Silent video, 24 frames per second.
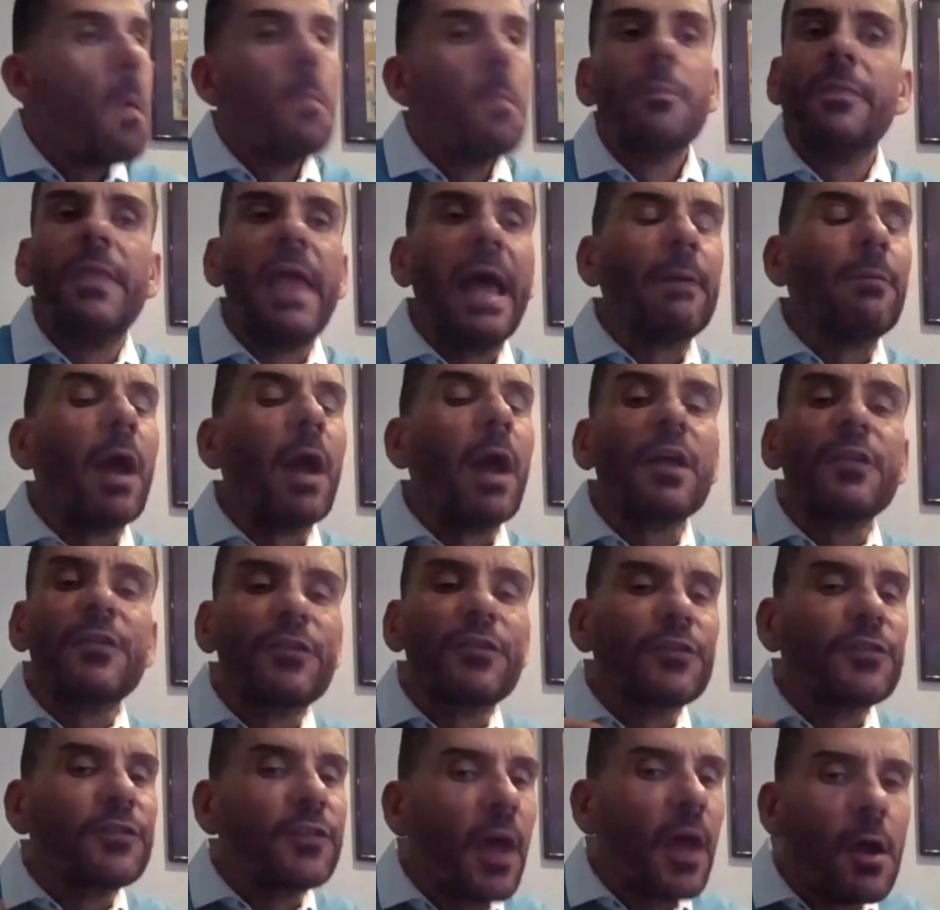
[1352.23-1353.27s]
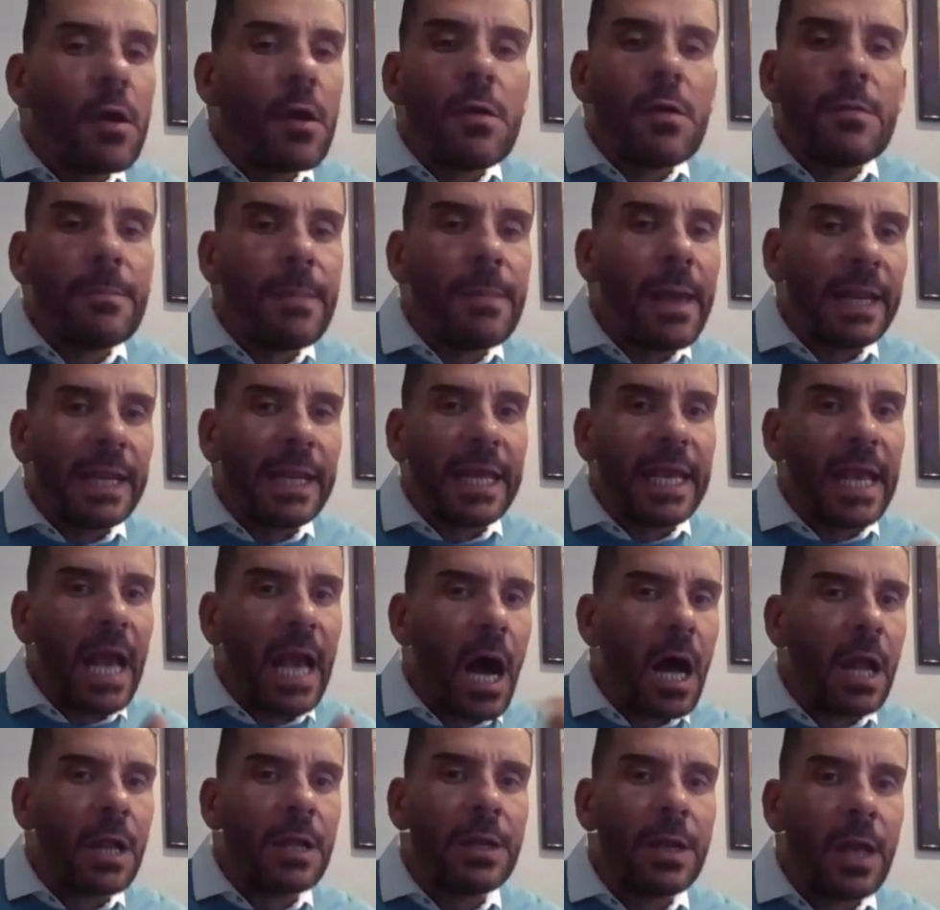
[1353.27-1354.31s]
There are so many
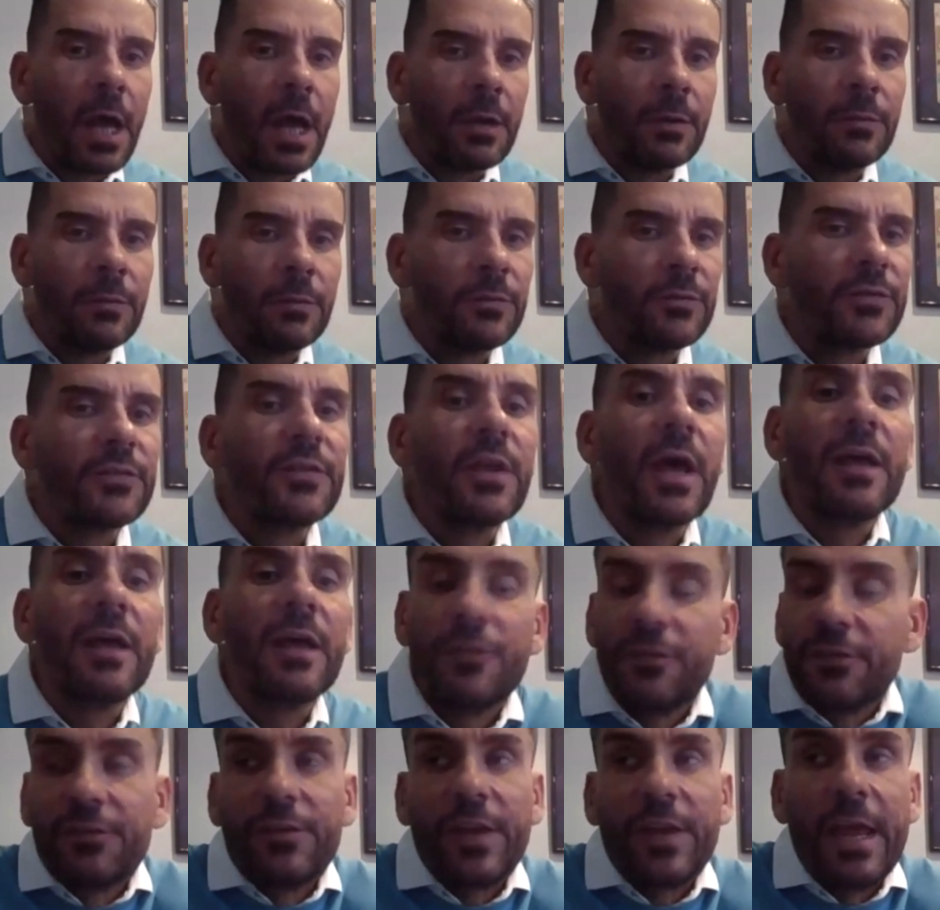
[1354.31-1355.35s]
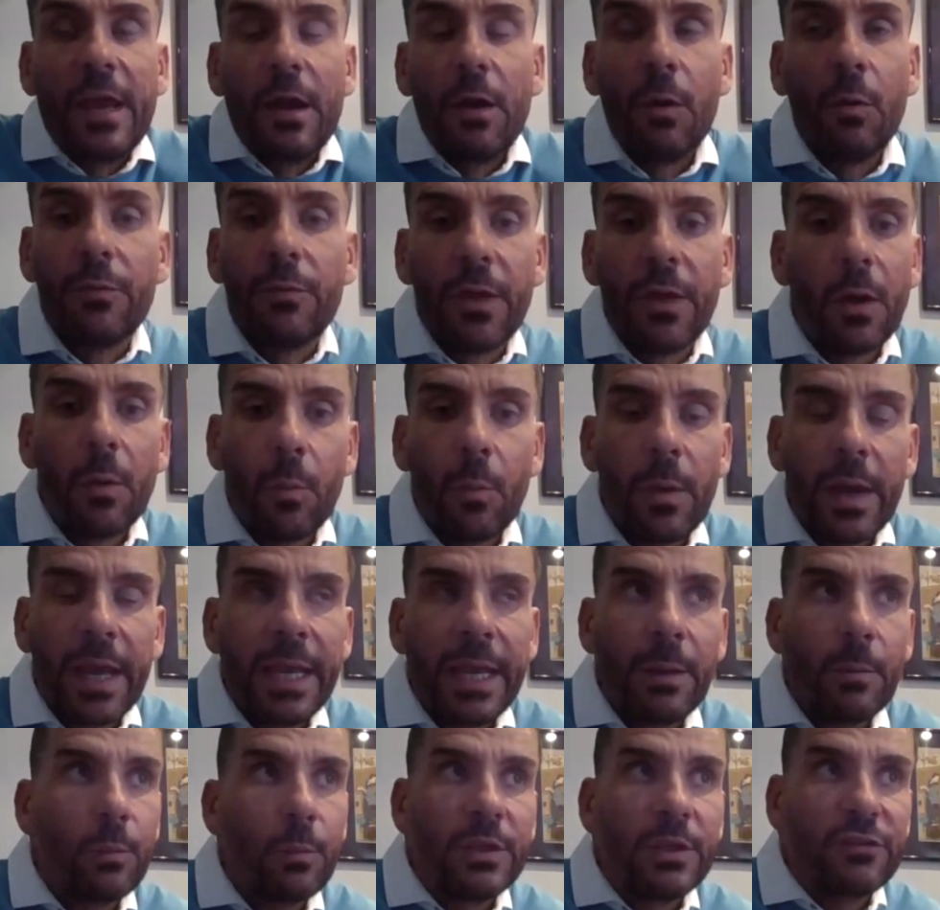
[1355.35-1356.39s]
unknowns still that we
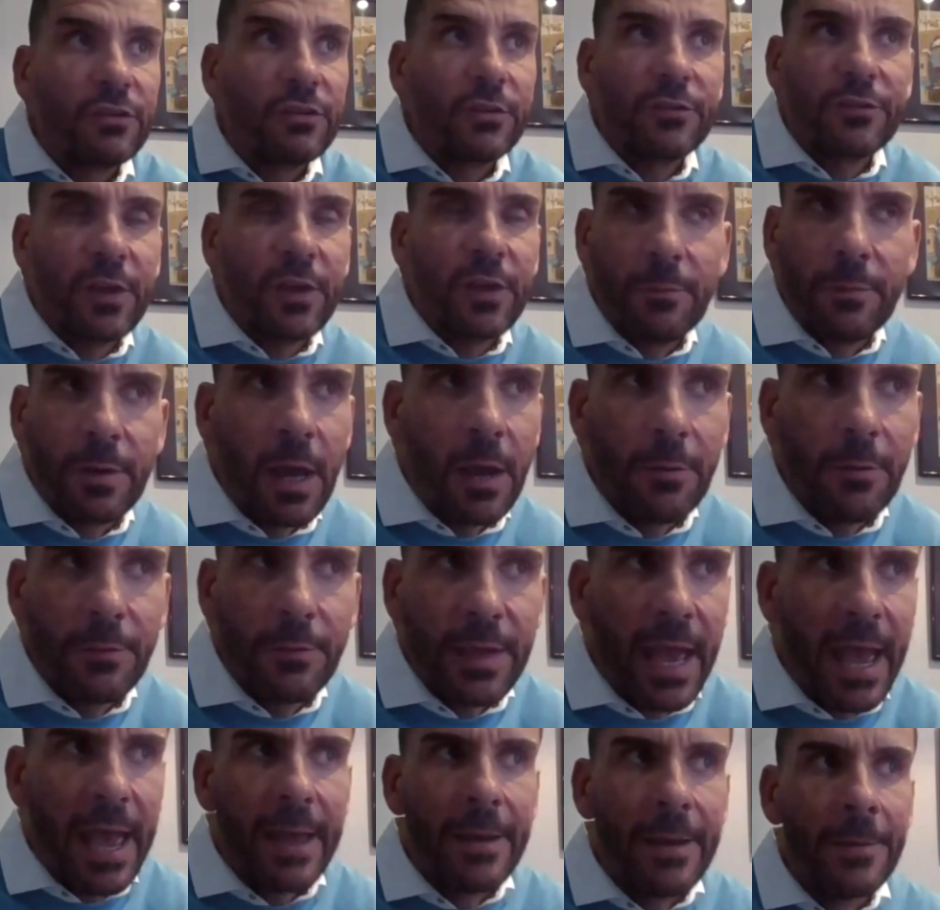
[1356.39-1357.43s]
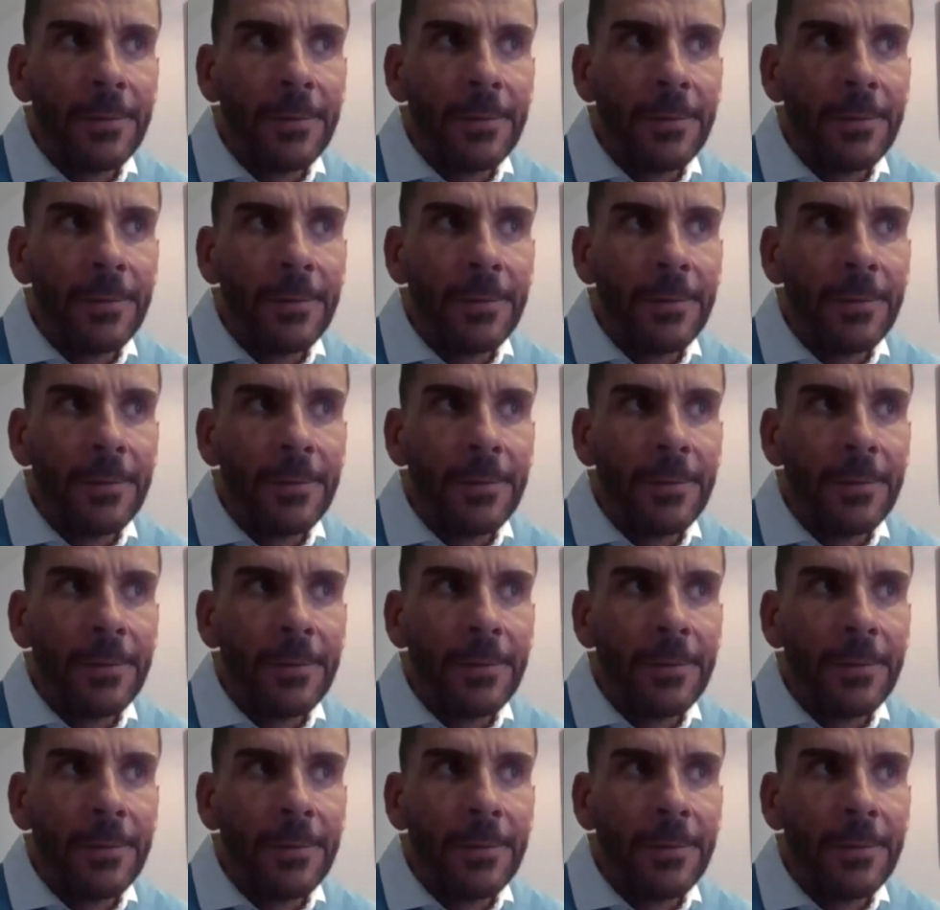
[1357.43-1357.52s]
just don't know yet.